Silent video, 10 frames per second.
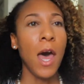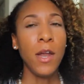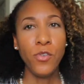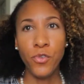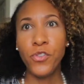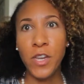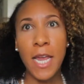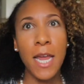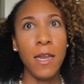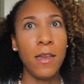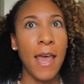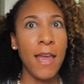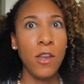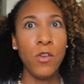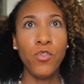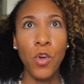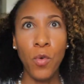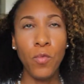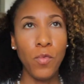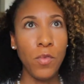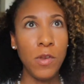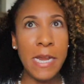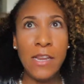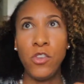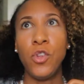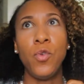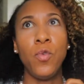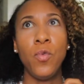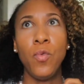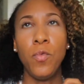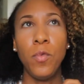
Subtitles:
Understand that you don't need to